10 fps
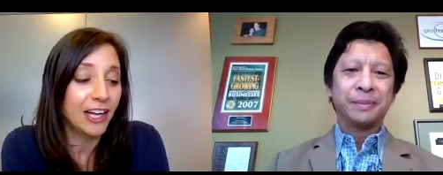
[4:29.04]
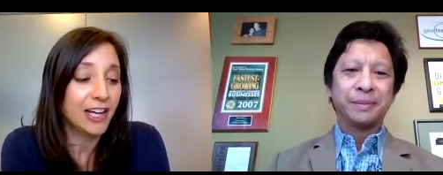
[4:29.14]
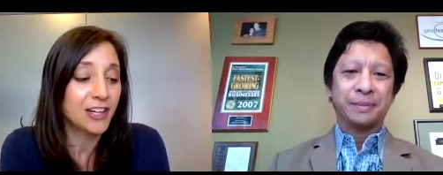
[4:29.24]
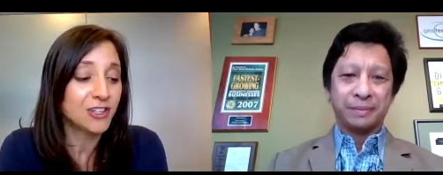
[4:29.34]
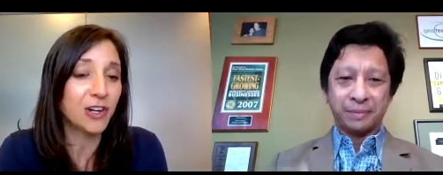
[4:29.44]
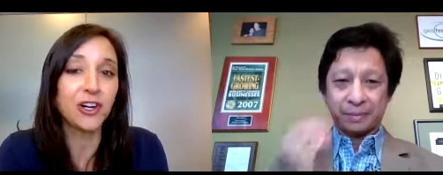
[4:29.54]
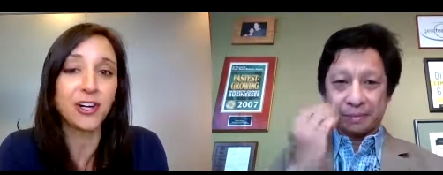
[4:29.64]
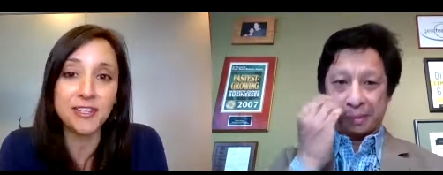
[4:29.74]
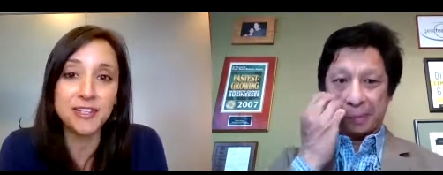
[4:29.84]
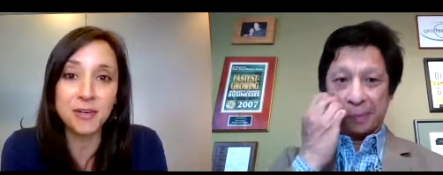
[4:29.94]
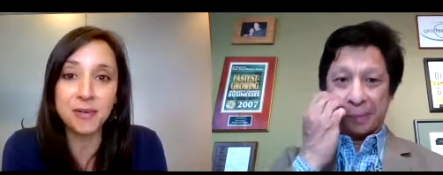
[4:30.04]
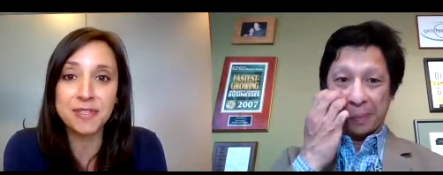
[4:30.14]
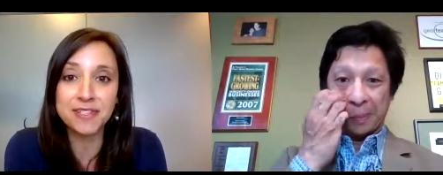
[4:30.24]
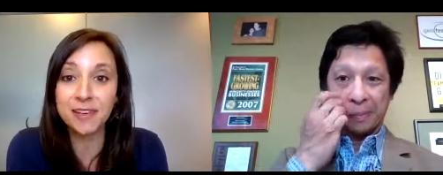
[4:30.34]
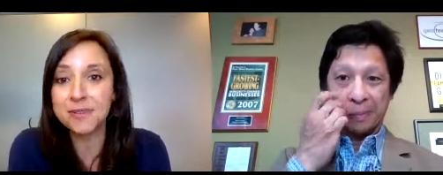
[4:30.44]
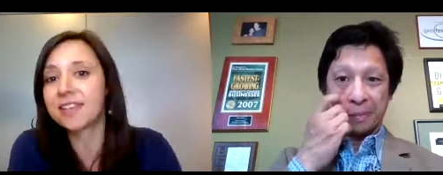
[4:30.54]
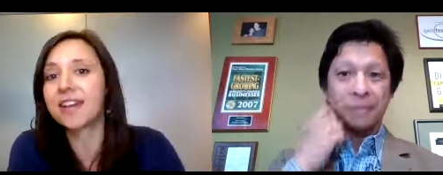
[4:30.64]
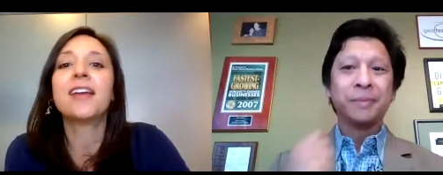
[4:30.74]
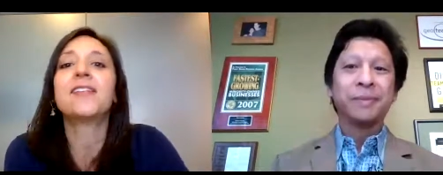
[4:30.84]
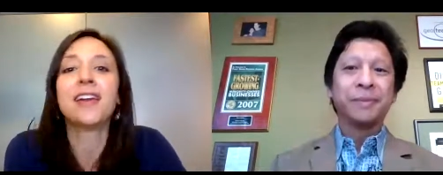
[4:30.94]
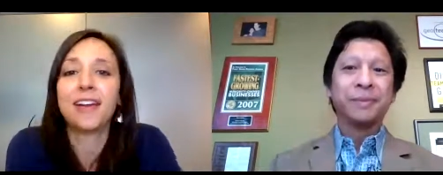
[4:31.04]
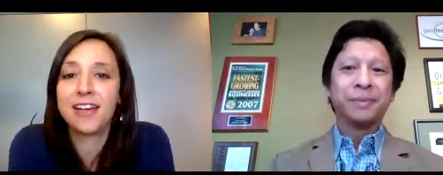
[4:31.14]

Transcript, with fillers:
Speaker 1: Sure. Yeah. So it was, it was kind of a, an